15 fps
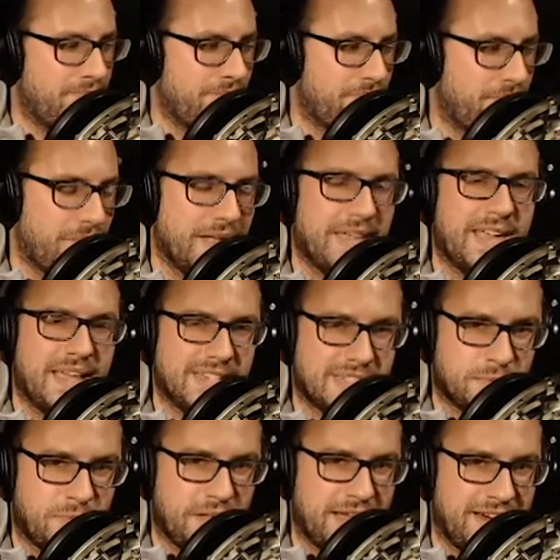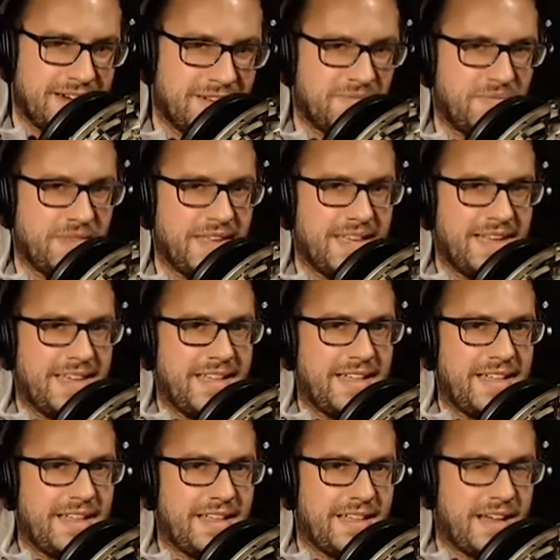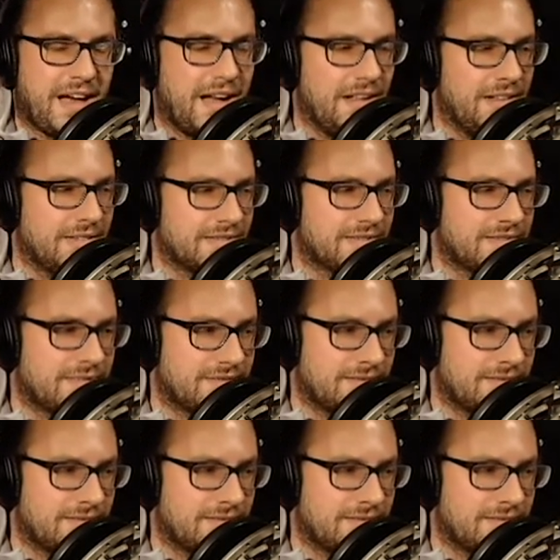playing against a player. I'll